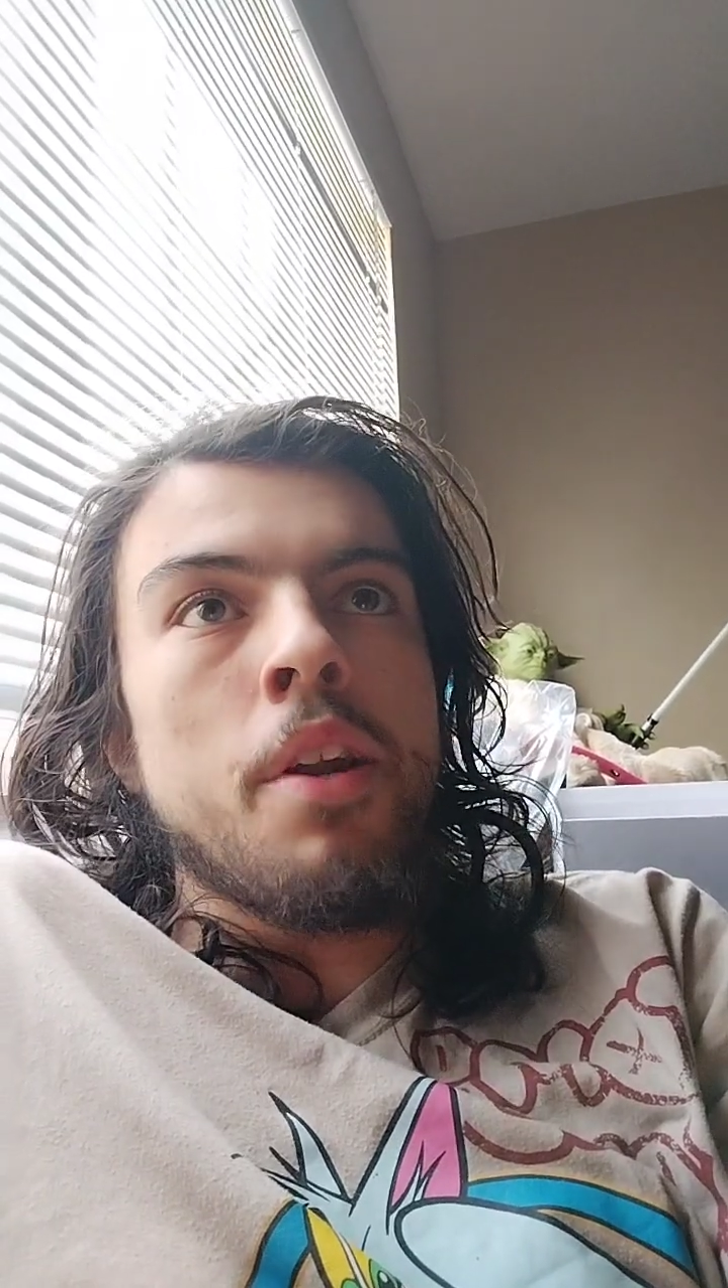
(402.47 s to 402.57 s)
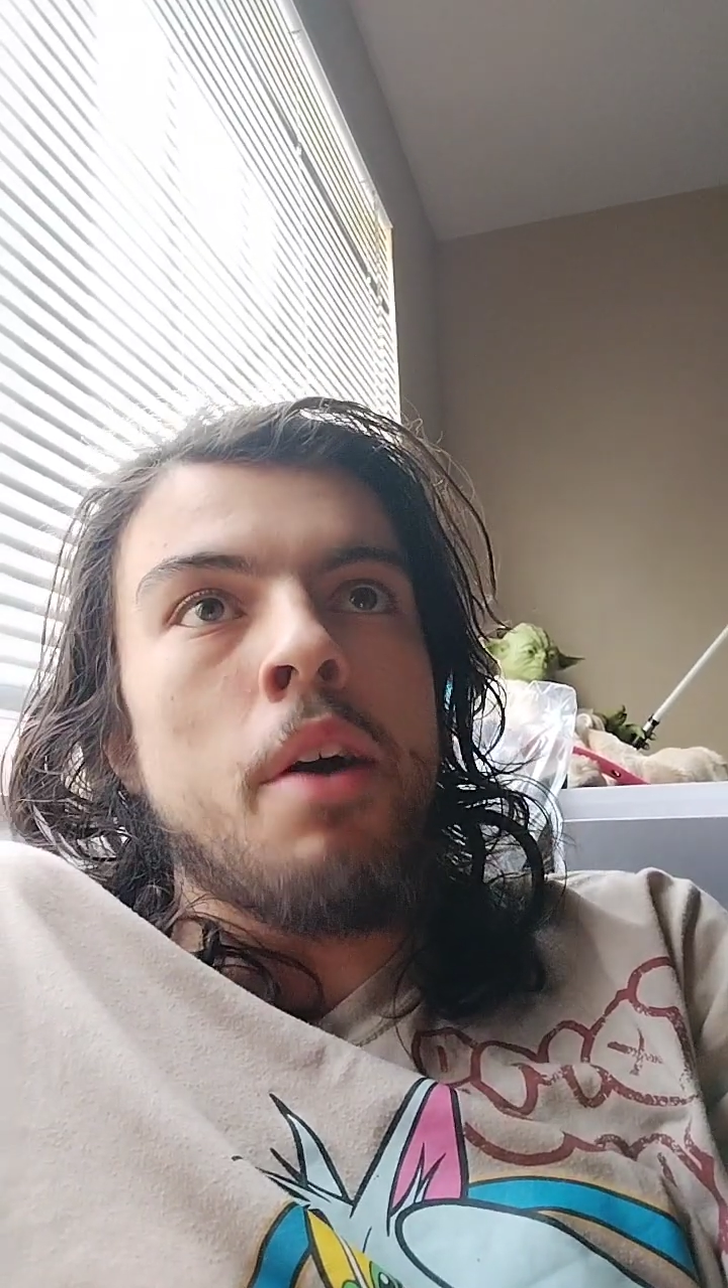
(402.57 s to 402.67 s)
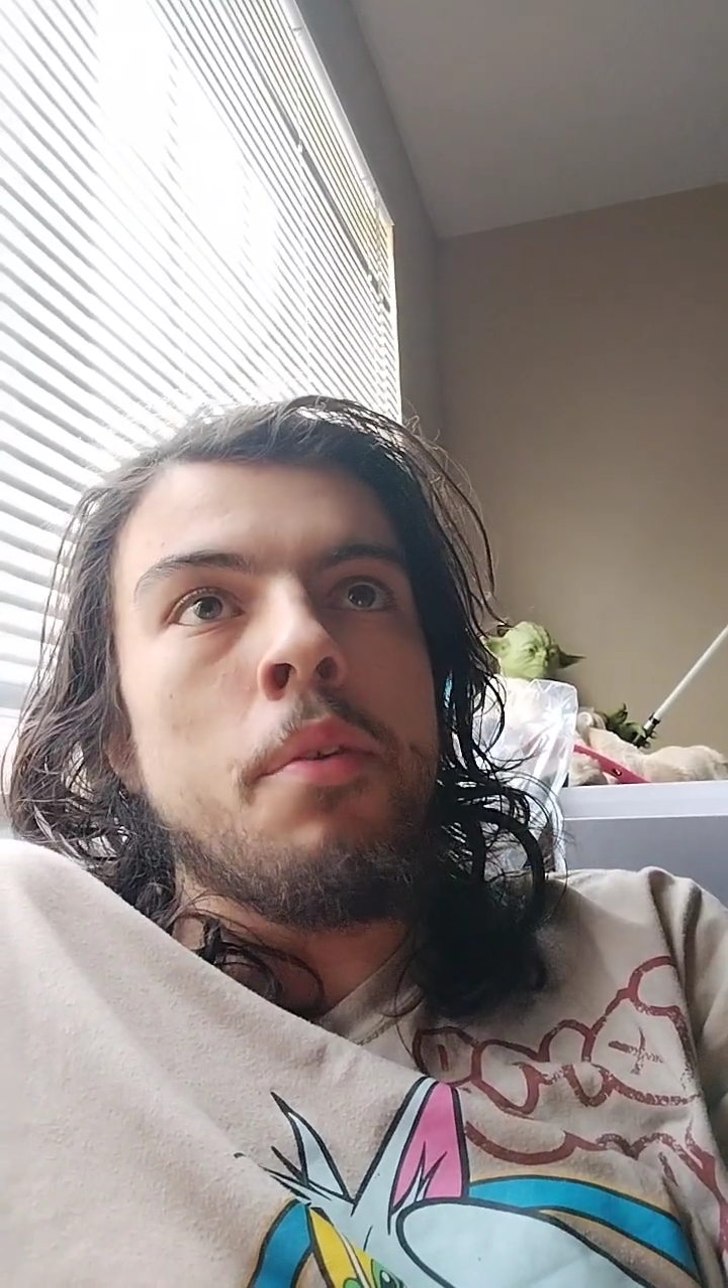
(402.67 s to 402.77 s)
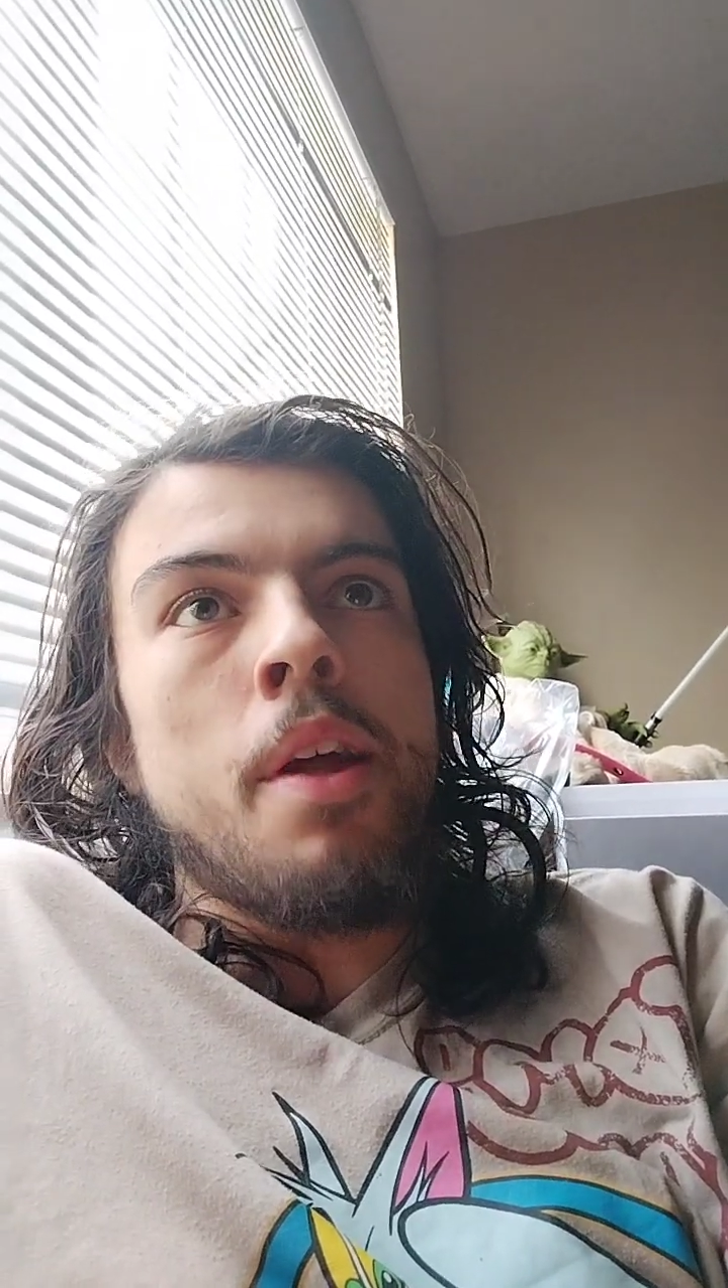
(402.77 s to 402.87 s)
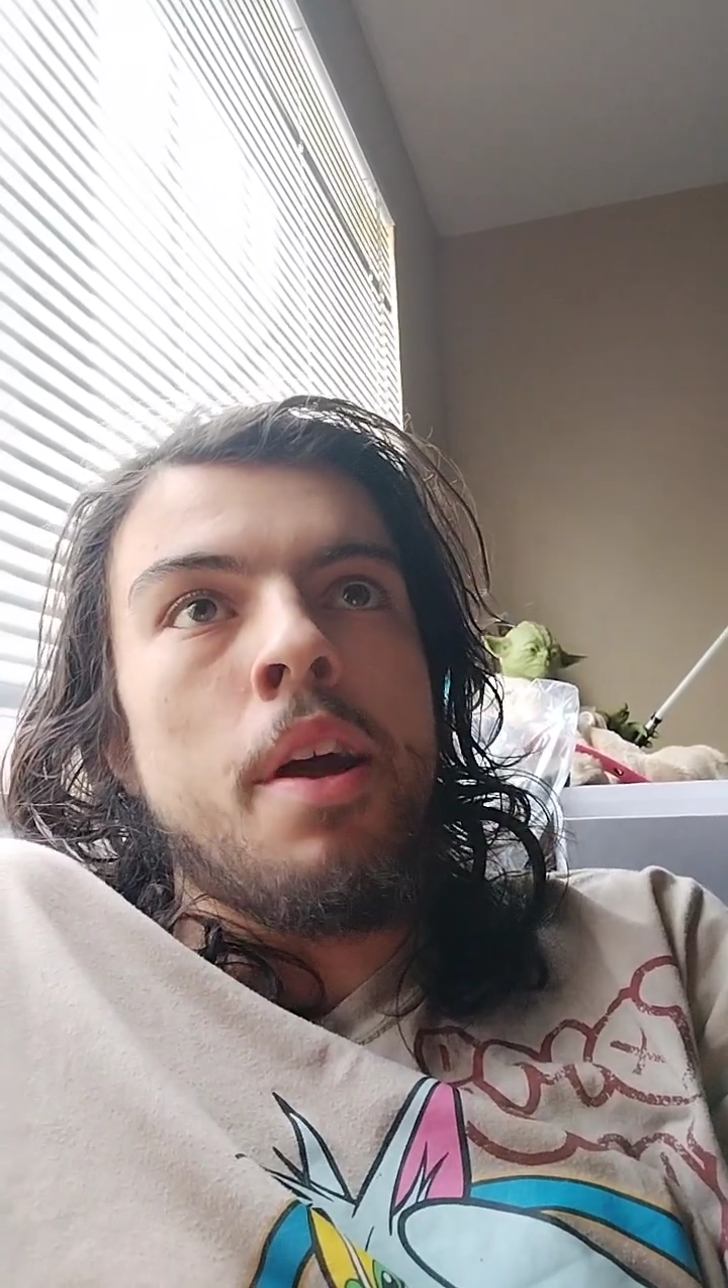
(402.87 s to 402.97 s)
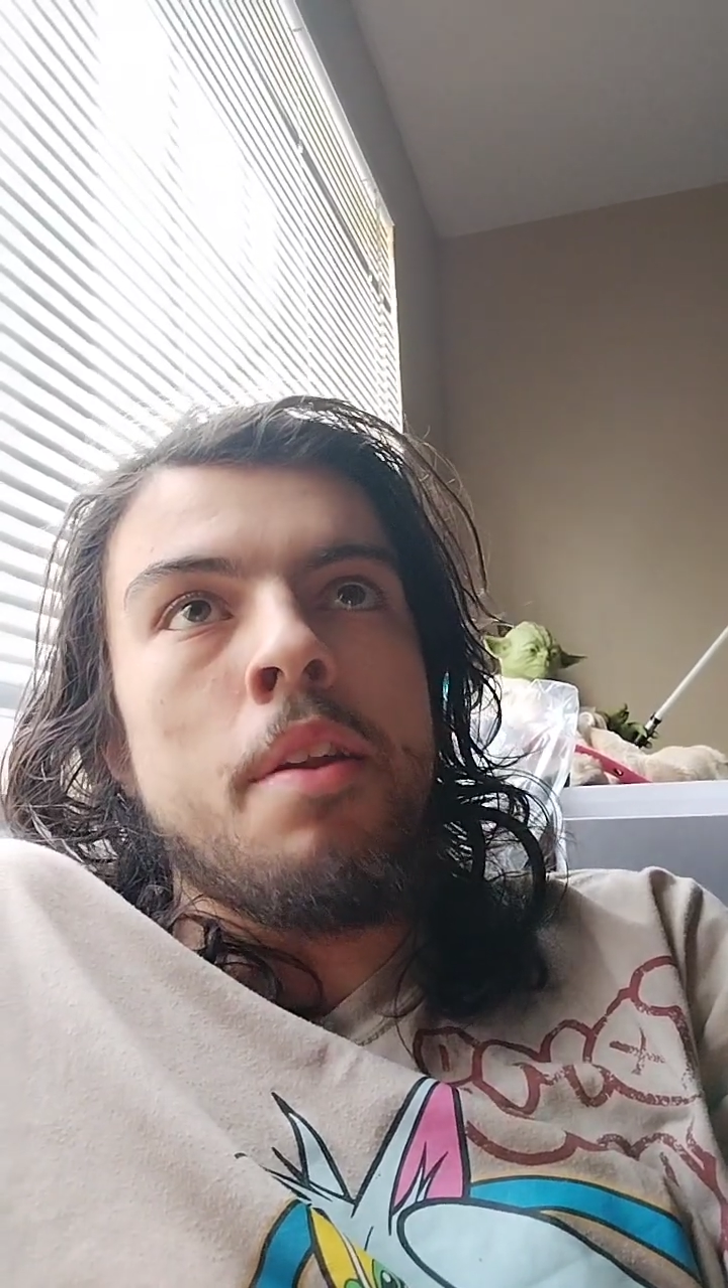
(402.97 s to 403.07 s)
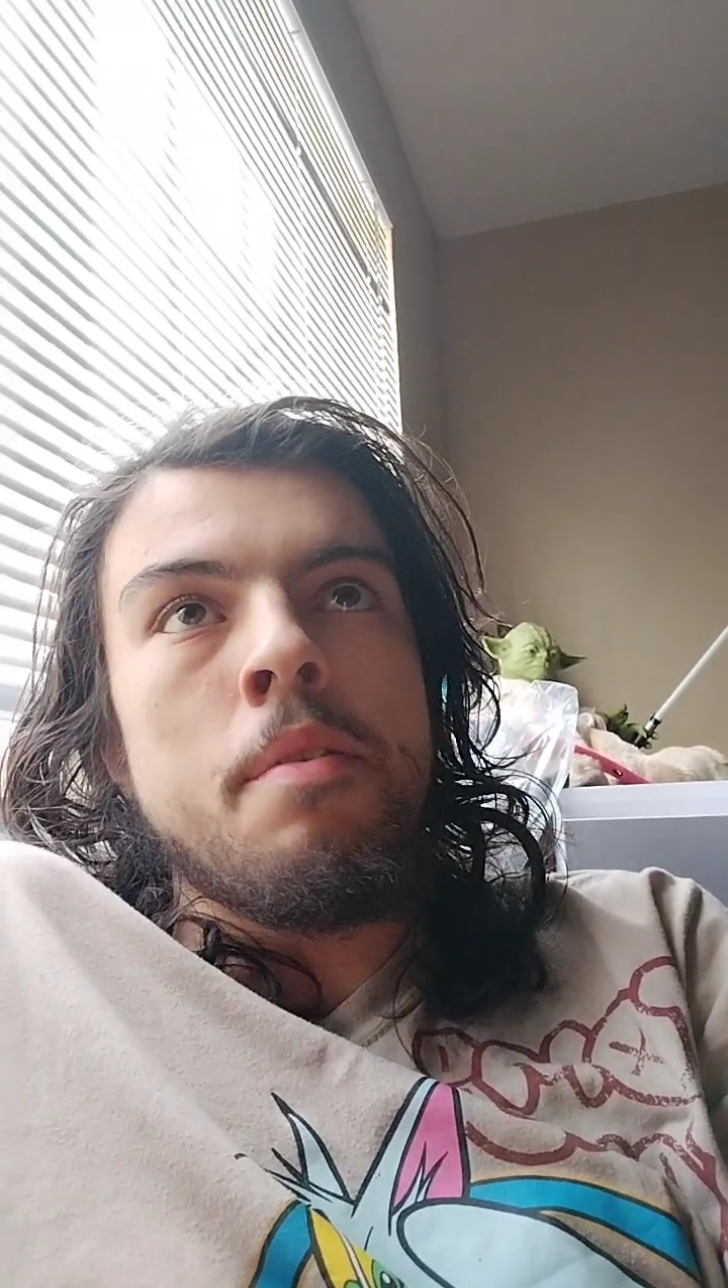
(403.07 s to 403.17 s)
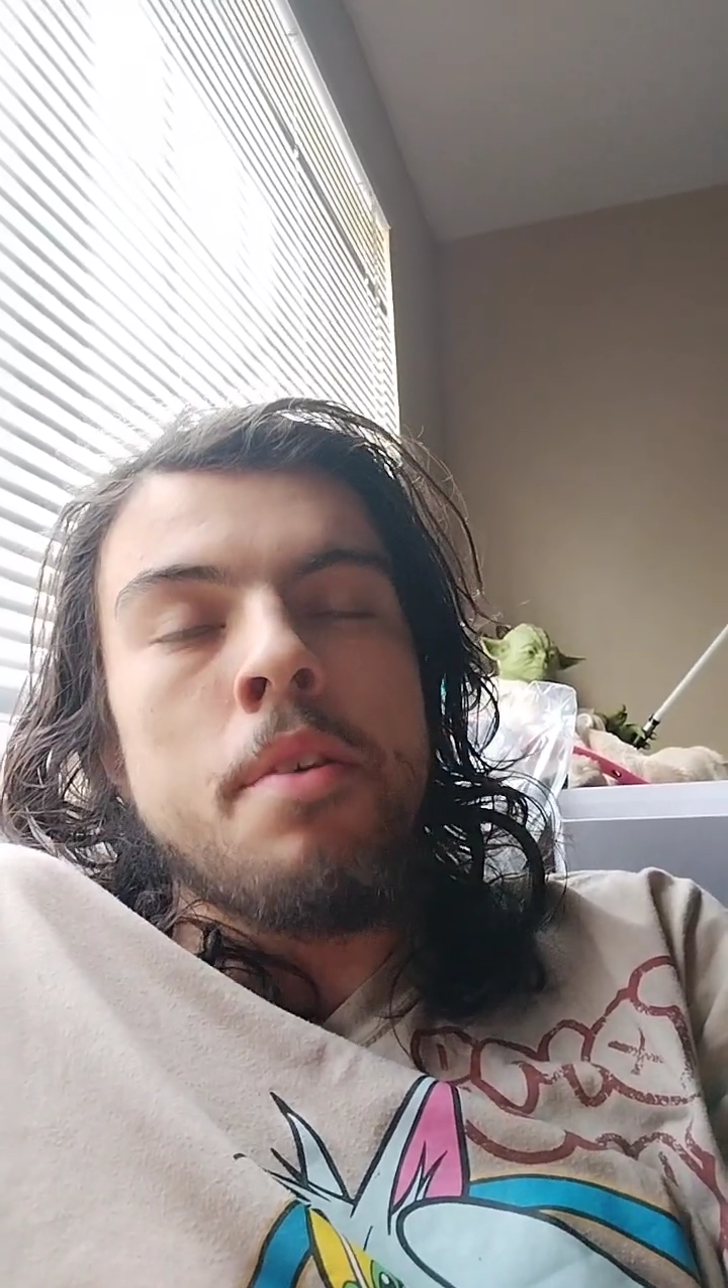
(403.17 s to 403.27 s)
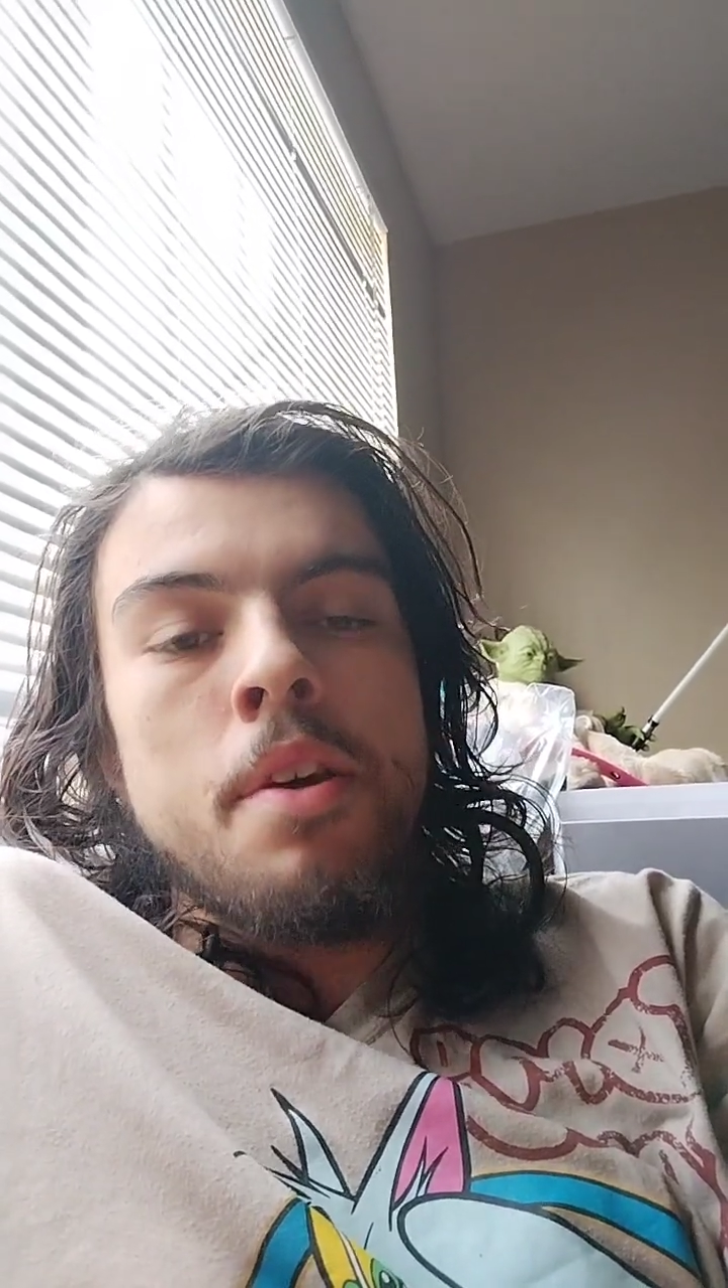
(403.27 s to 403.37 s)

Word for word: now and then.